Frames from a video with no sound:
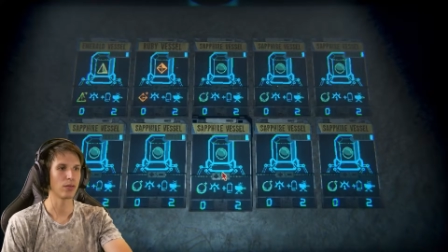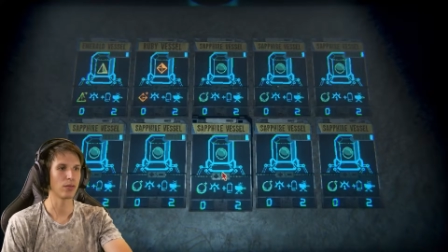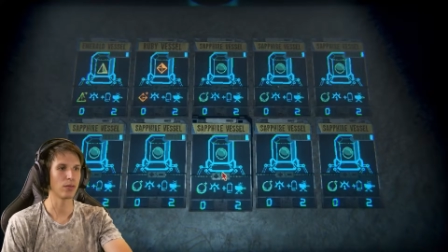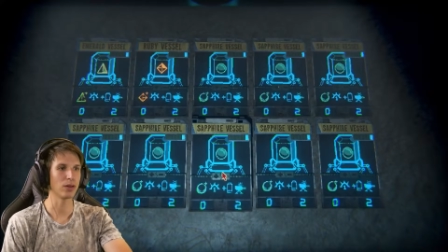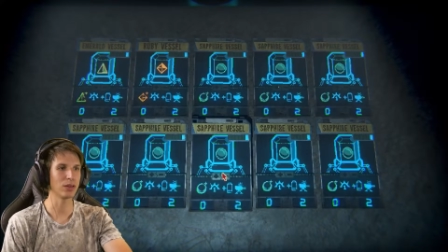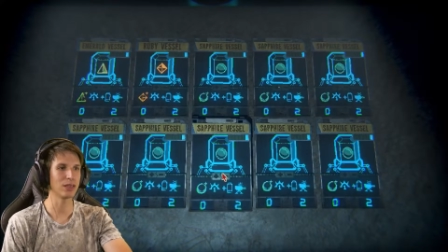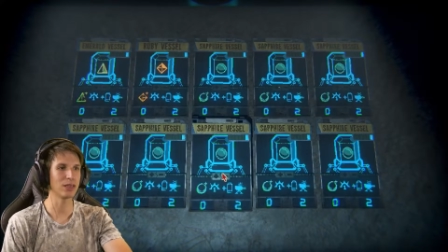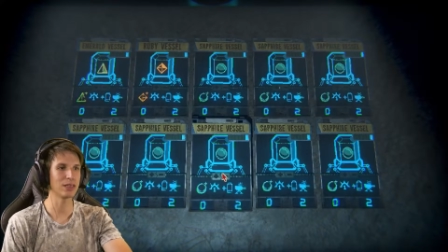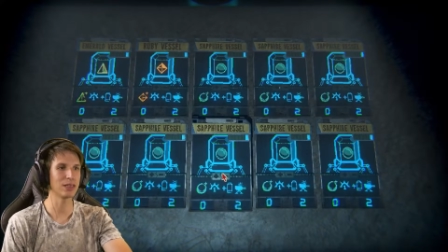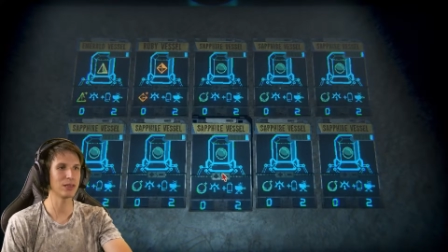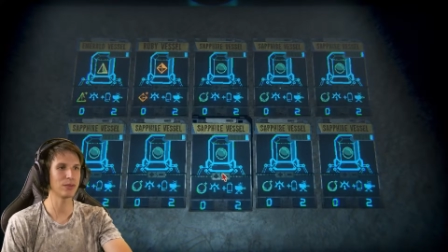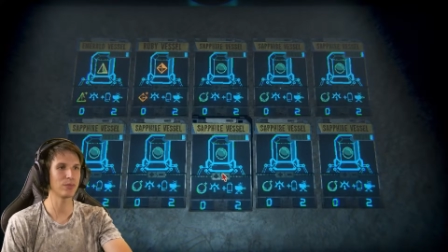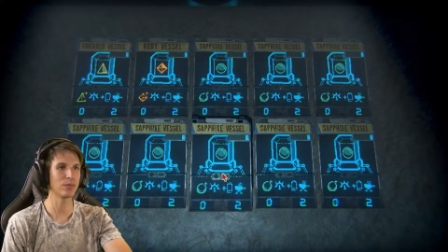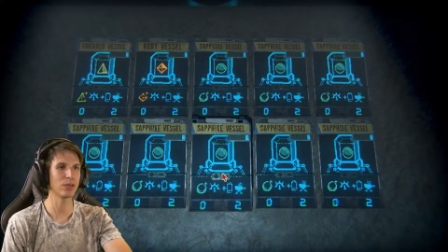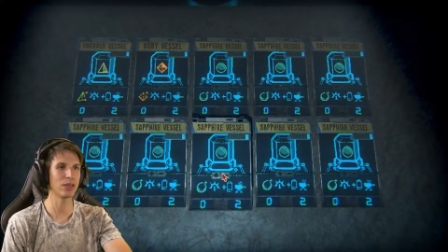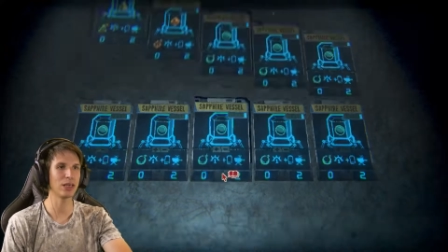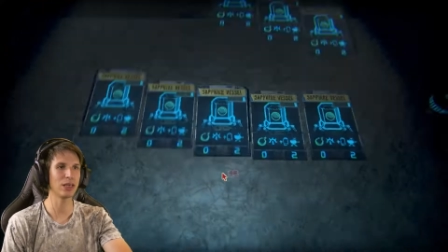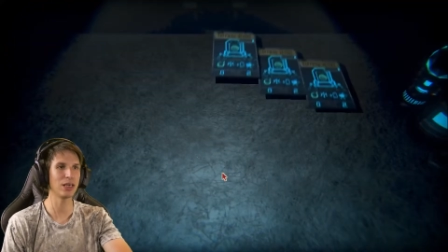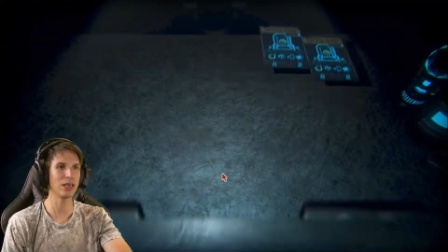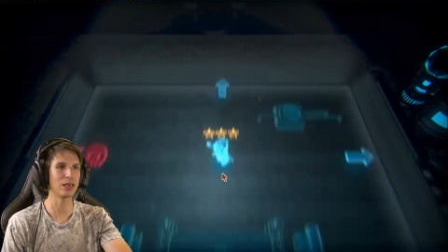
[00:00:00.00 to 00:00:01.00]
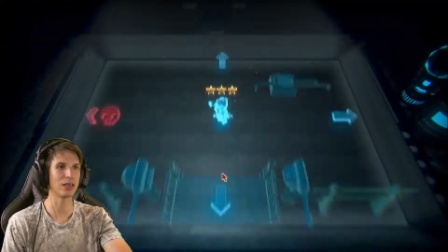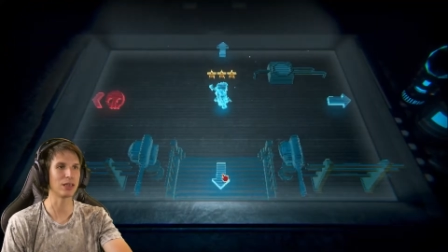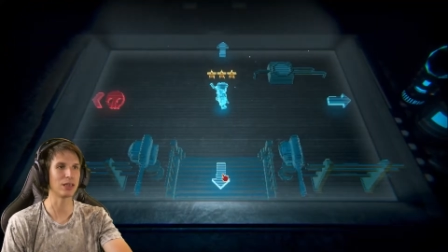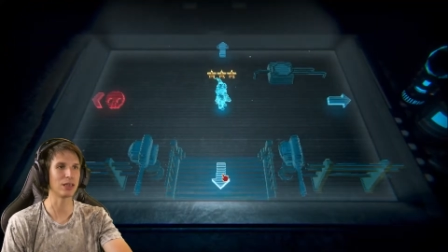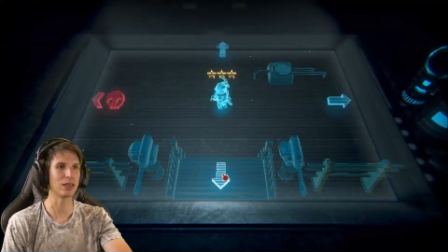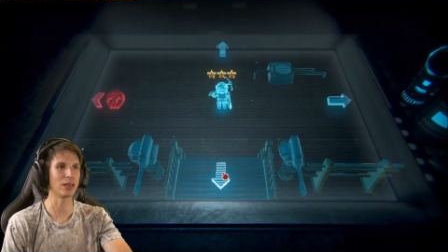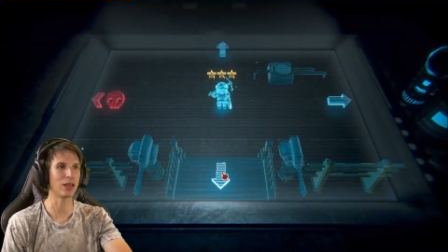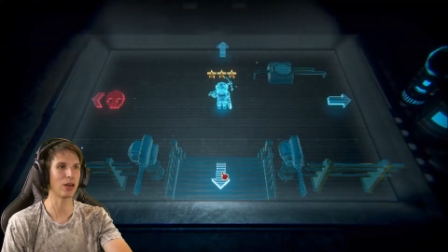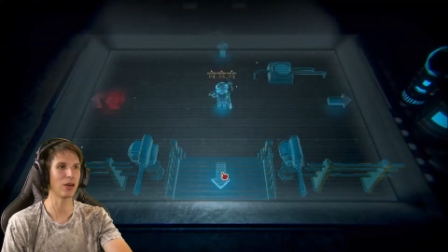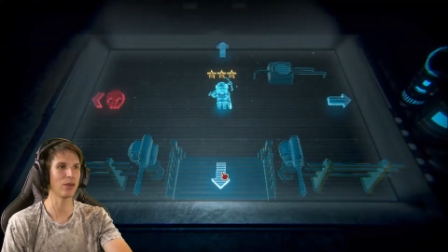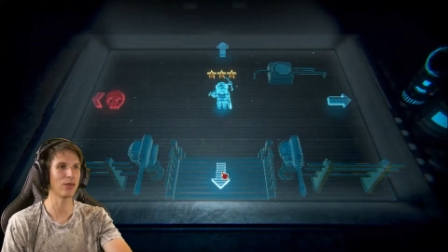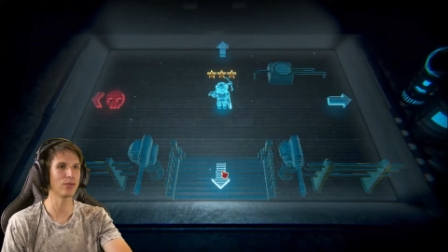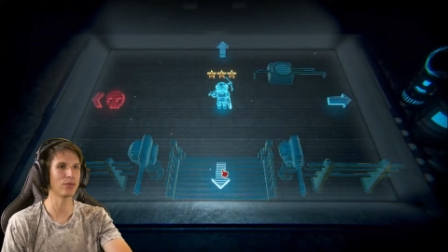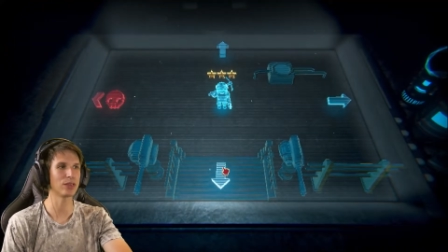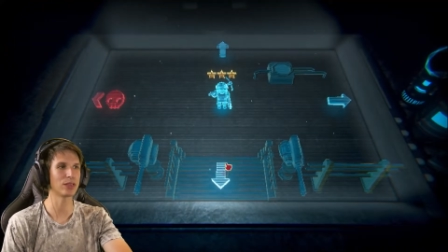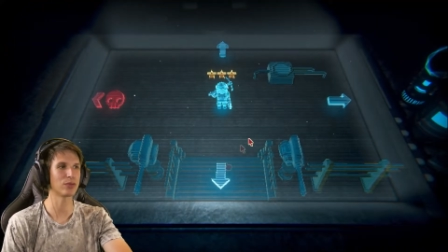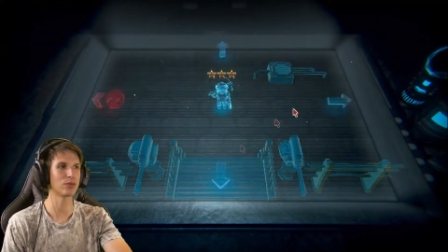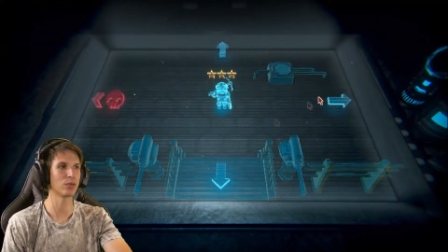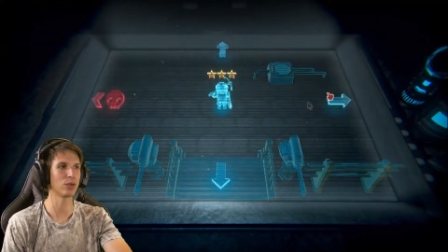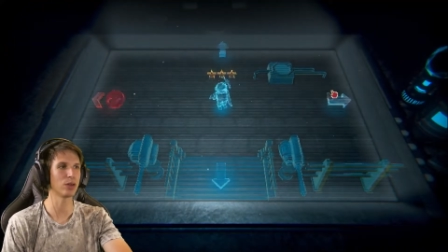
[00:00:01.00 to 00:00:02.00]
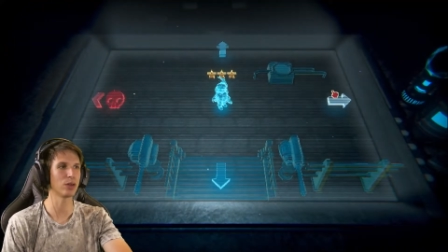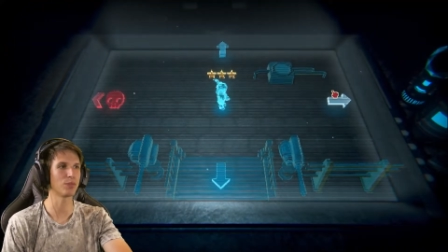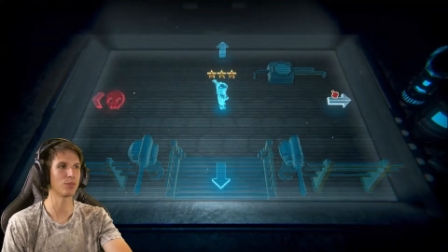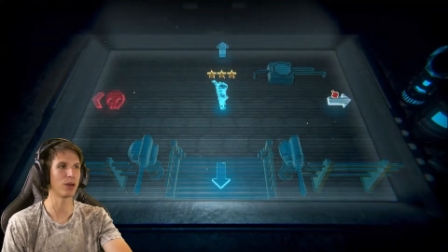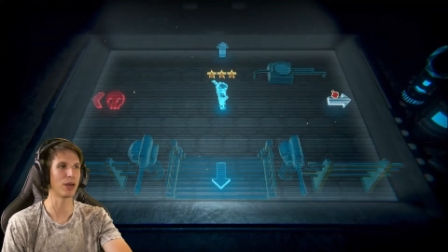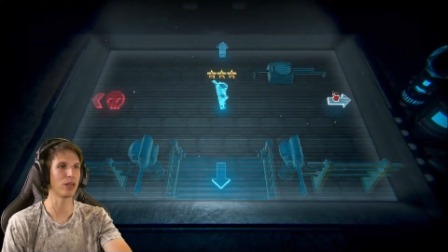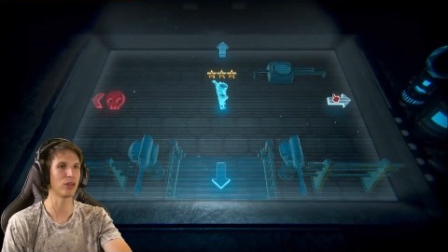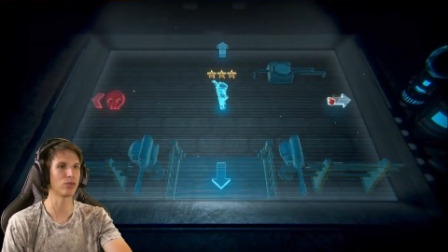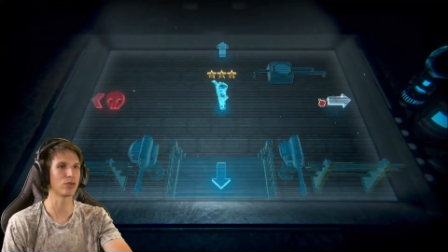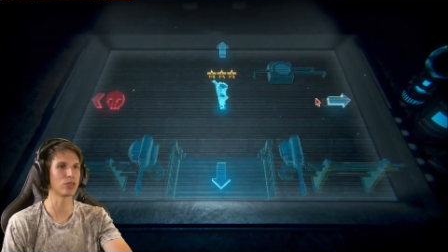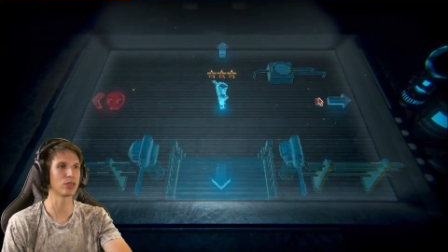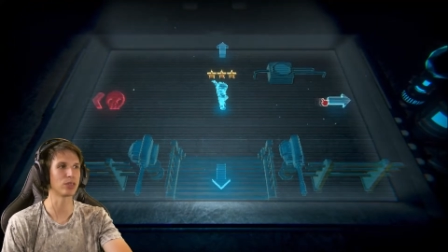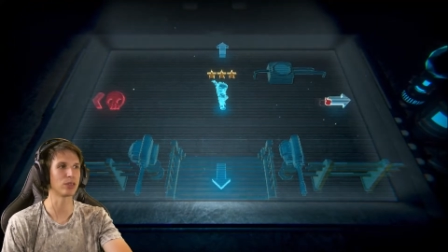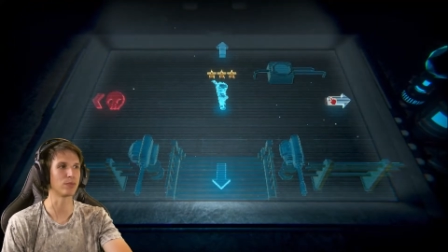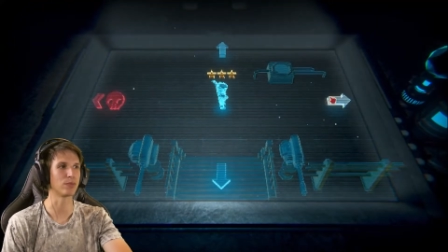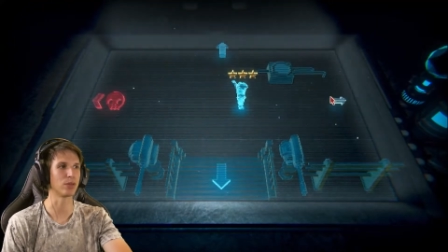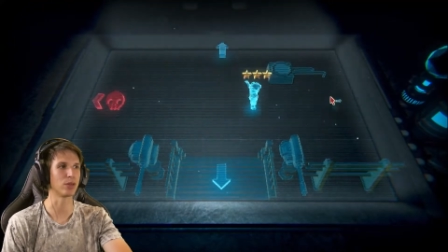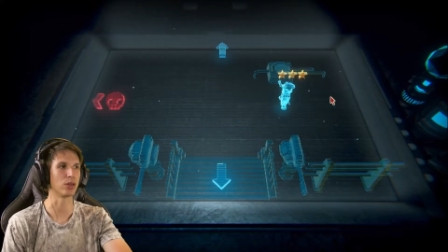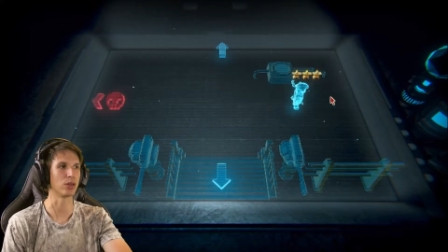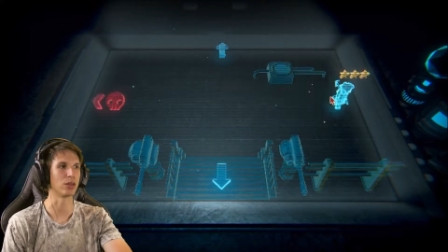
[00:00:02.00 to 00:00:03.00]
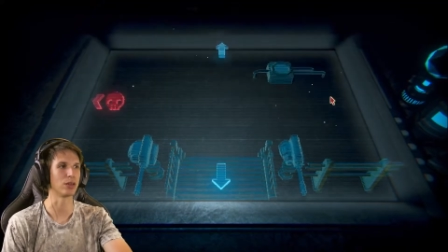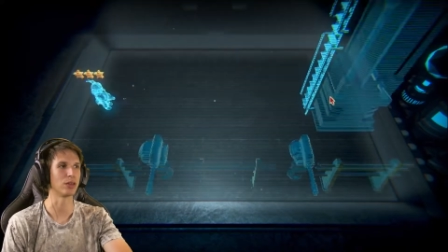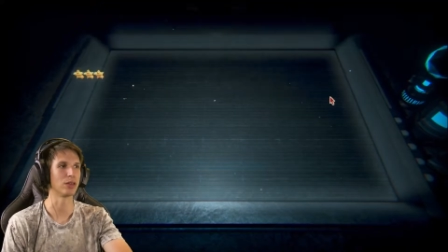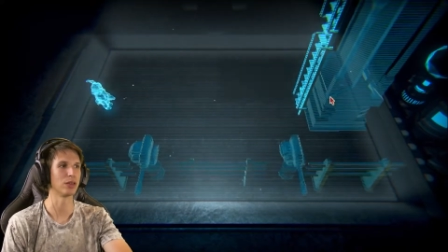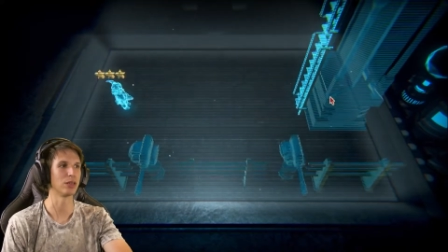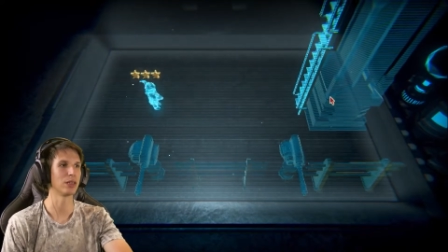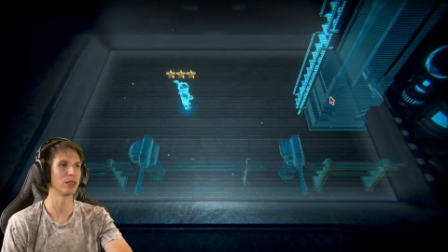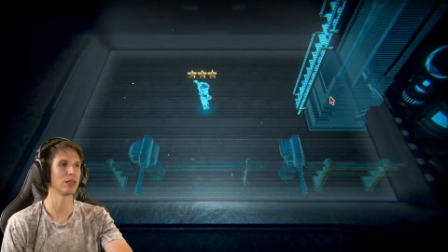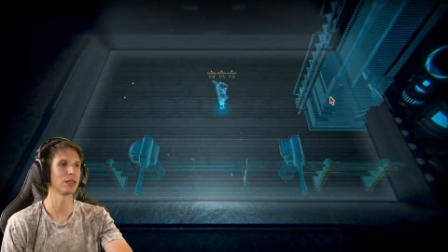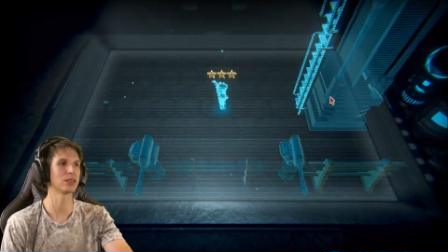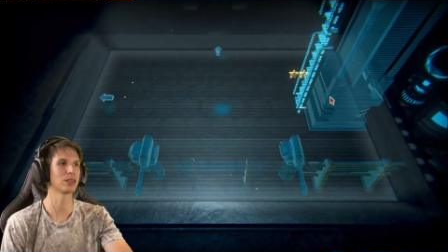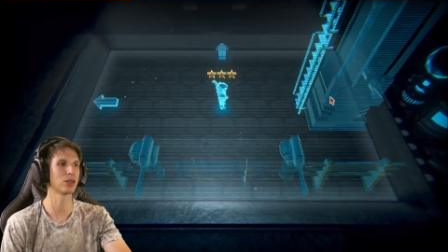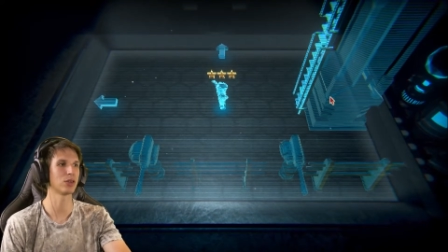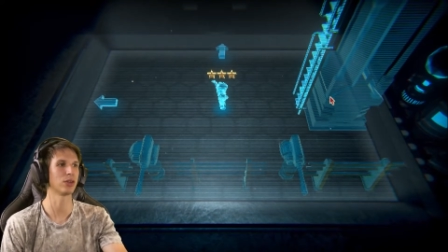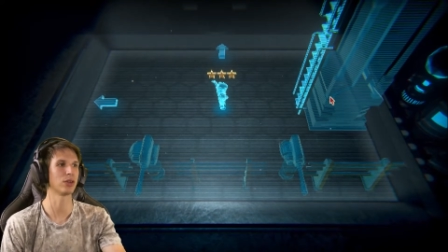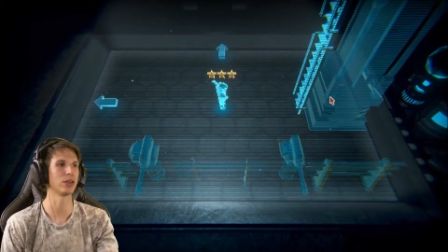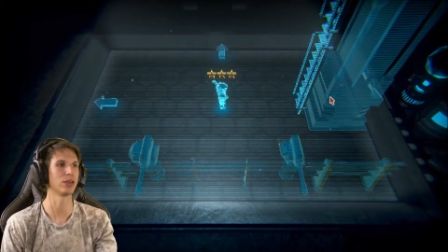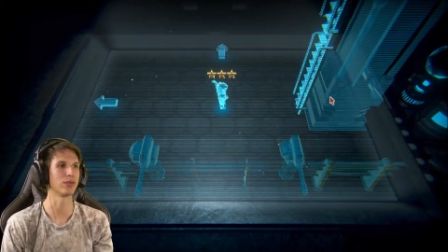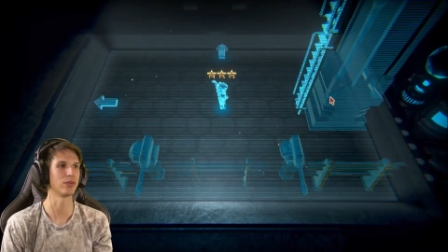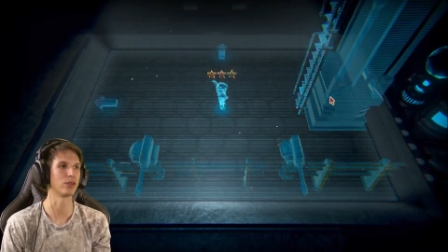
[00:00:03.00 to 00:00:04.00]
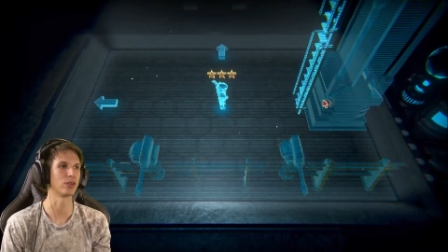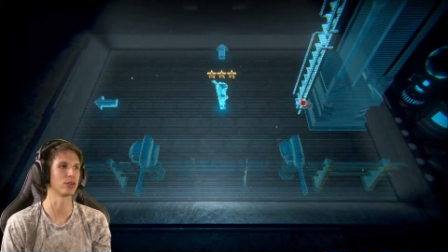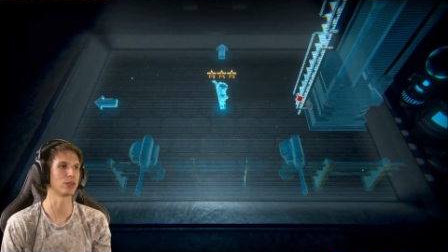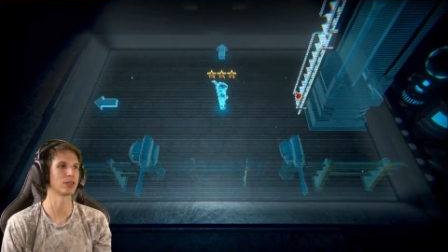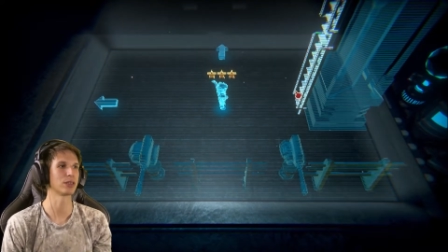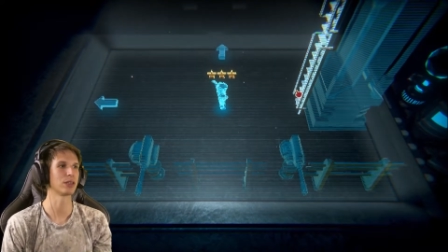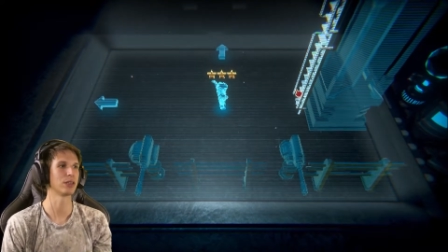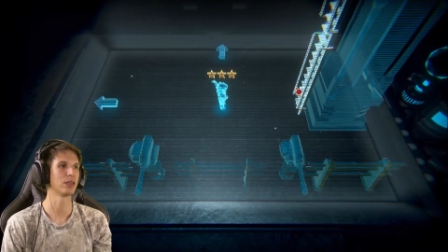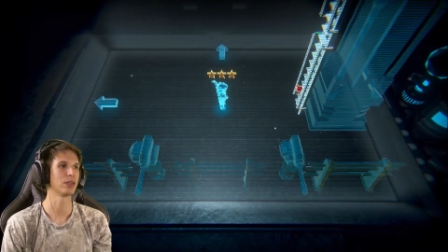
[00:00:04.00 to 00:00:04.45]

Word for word: What does it mean? They now have this weird battery symbol. Let's go here first.